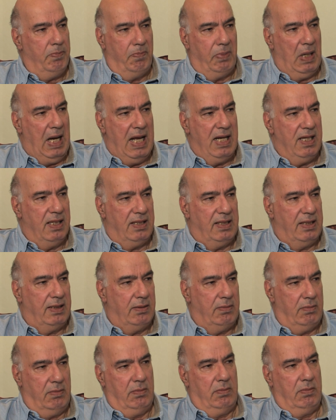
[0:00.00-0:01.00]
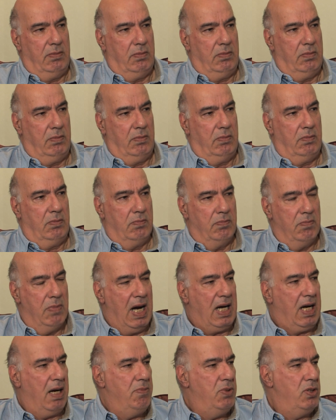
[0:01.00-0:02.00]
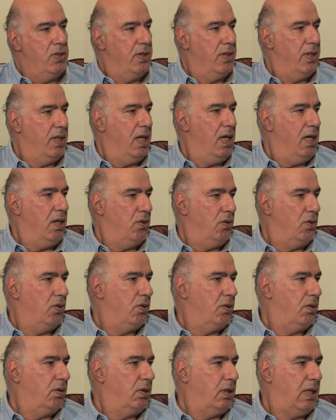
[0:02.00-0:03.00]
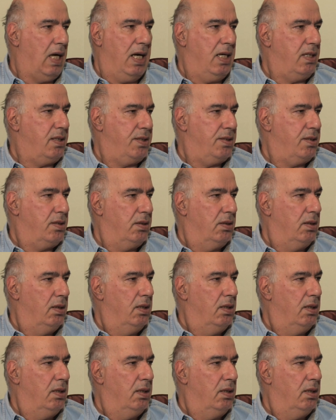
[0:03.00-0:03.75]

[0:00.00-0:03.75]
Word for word: playing vagabond there or cards.